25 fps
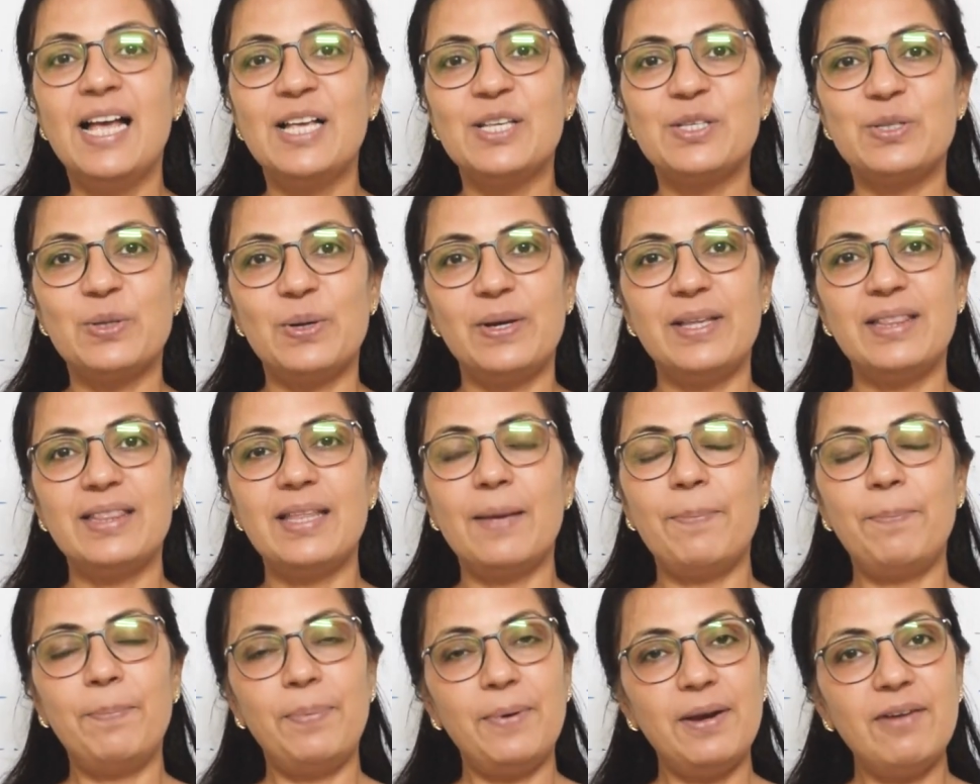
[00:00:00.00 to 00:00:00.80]
So in
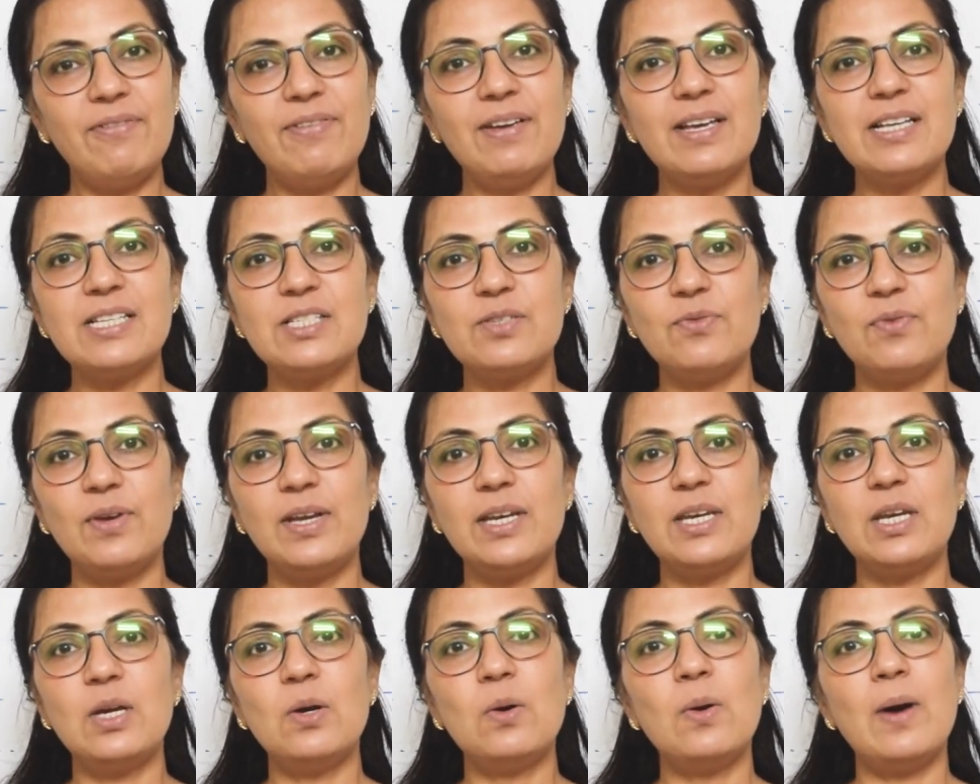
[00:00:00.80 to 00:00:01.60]
the previous
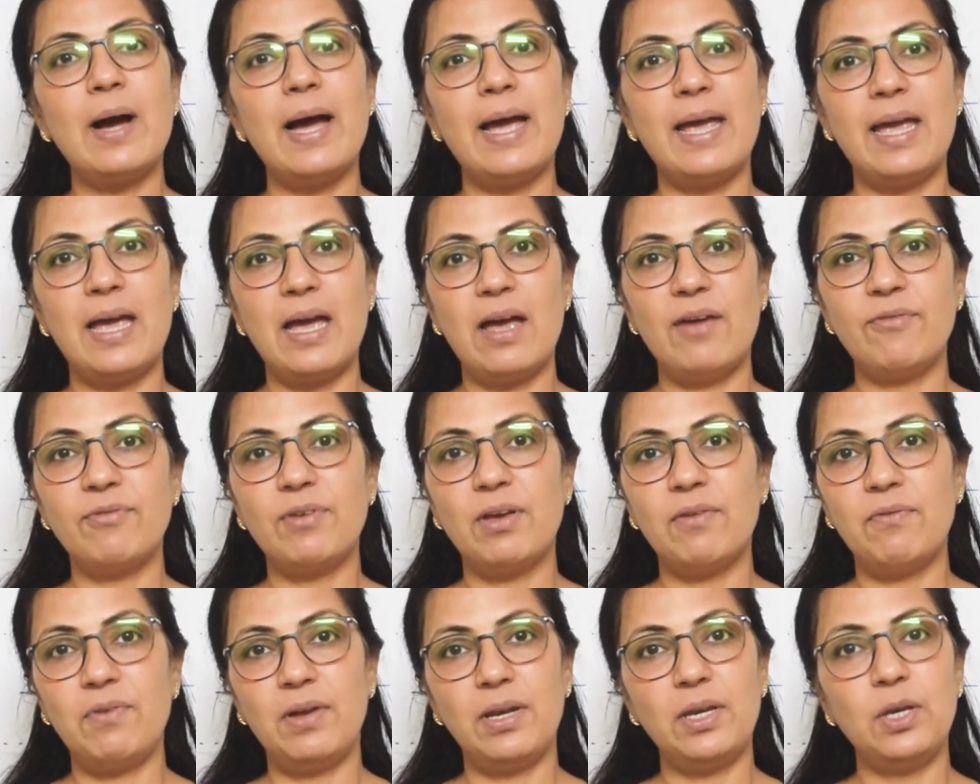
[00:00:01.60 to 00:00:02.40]
video I have
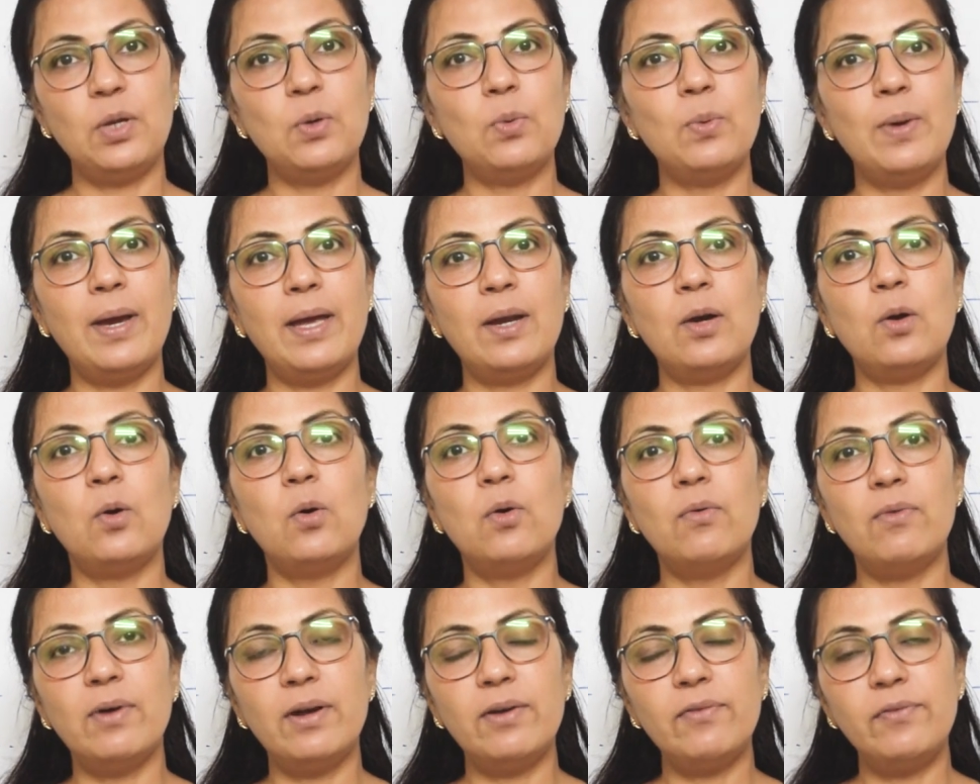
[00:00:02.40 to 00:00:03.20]
given you an
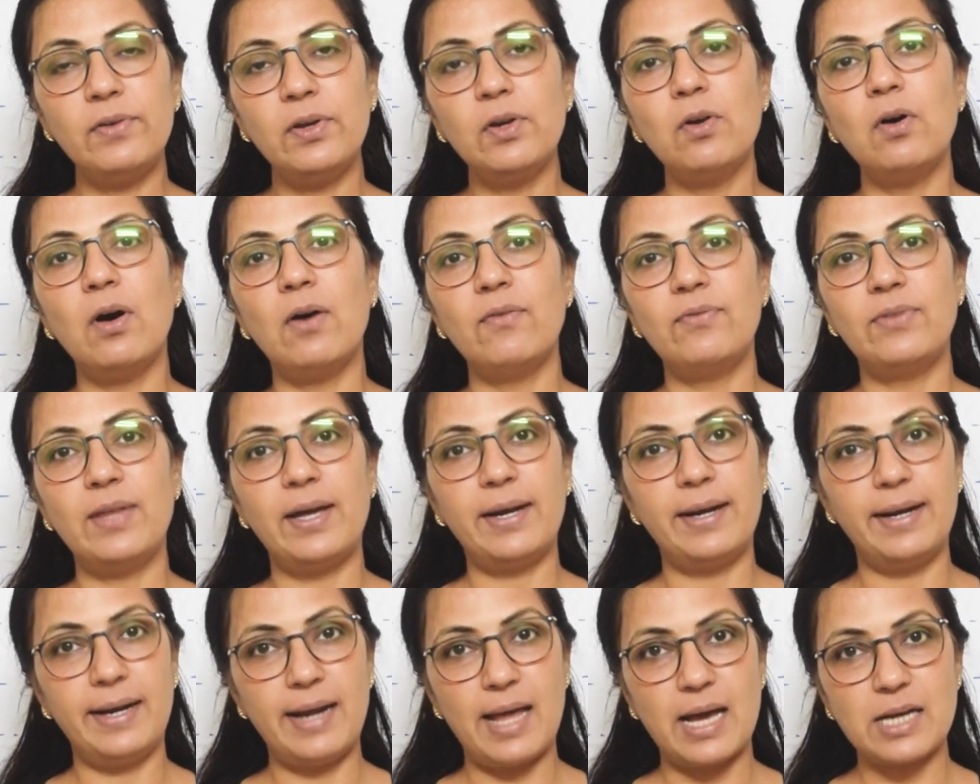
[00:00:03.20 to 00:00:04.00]
overview of the
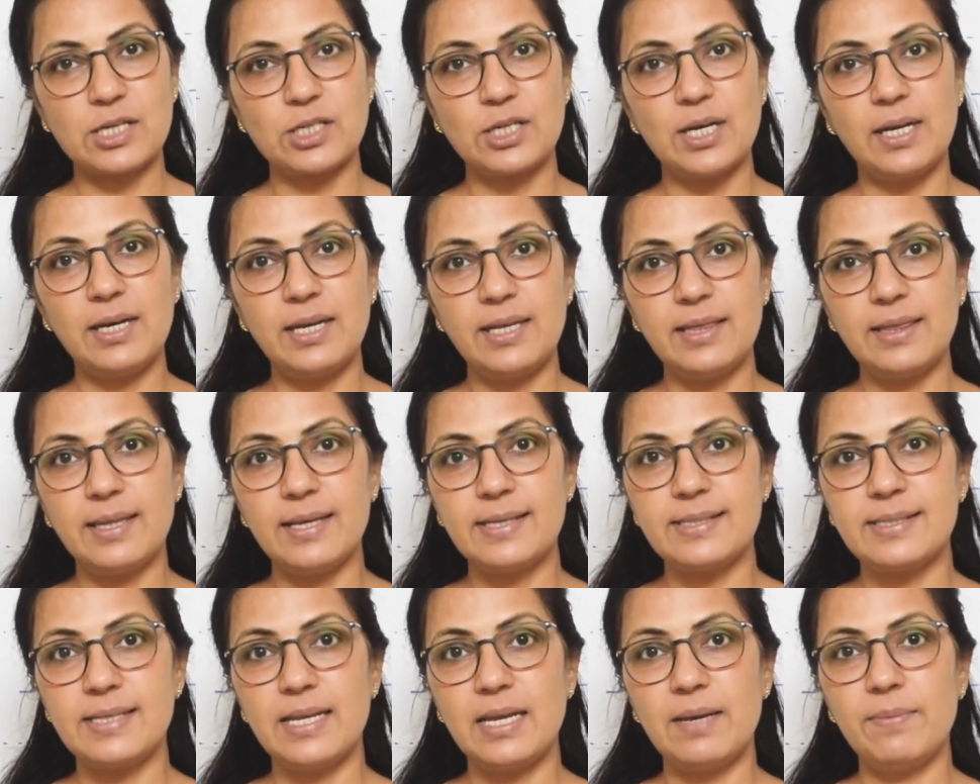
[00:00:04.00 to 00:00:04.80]
reduction in the
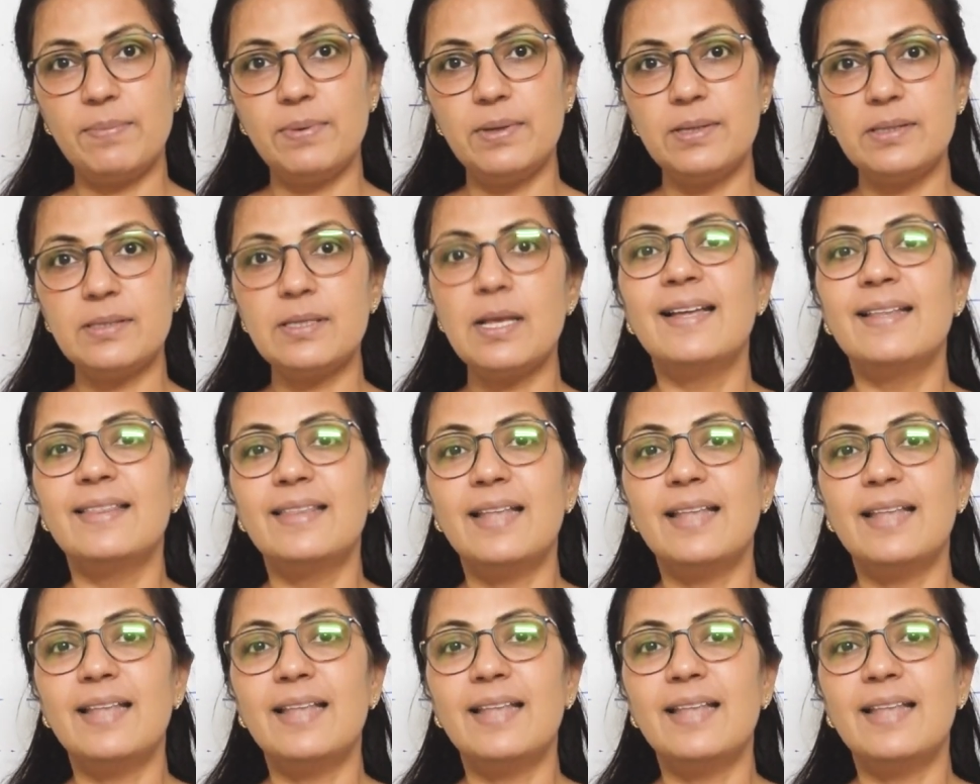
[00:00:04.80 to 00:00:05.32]
syllabus.